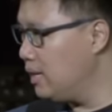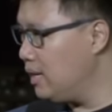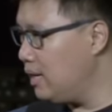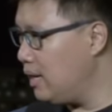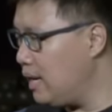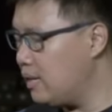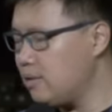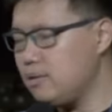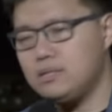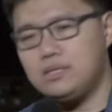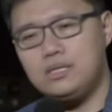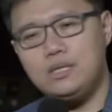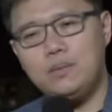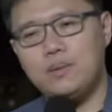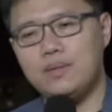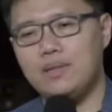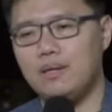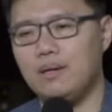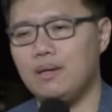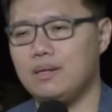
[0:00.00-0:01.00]
And you see
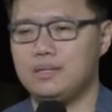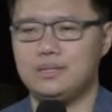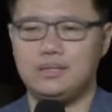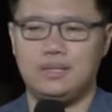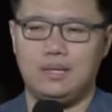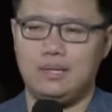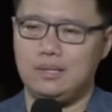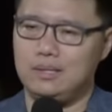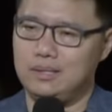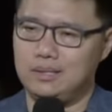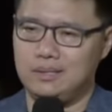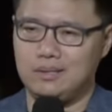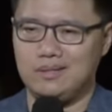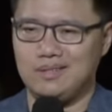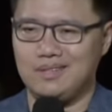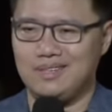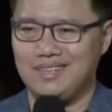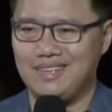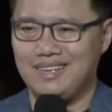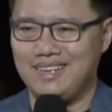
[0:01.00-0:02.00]
what the Lord is going to do.
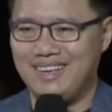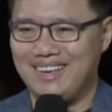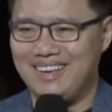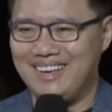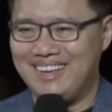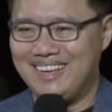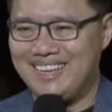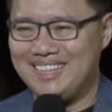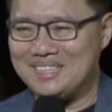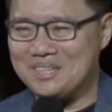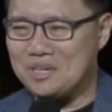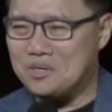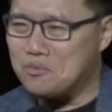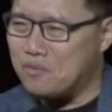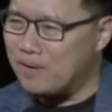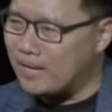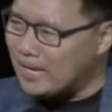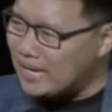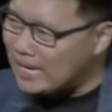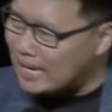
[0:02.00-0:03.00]
He's going to
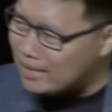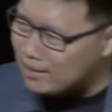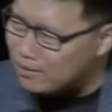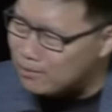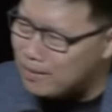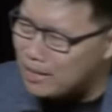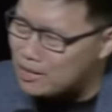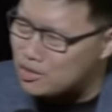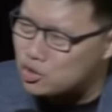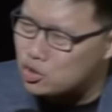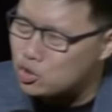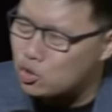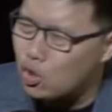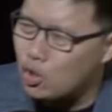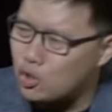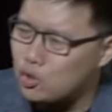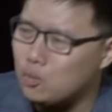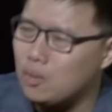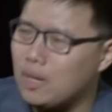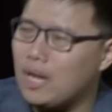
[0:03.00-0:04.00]
rekindle that joy
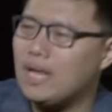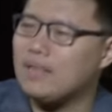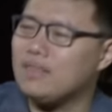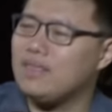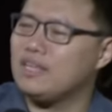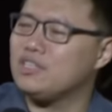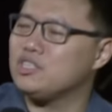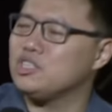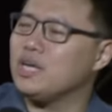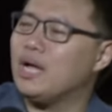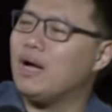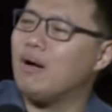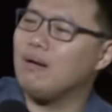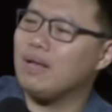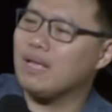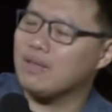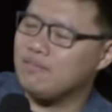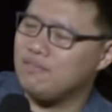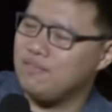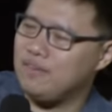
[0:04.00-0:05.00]
you had, that
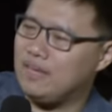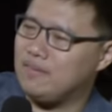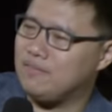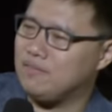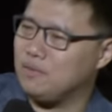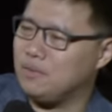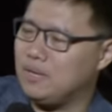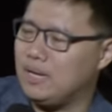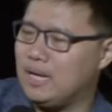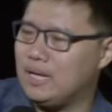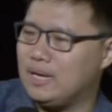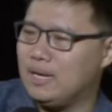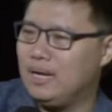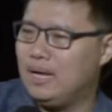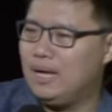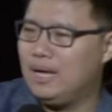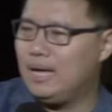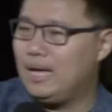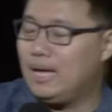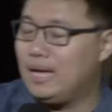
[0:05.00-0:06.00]
childlike faith you had.
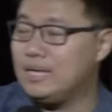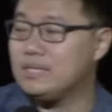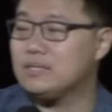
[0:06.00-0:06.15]
He's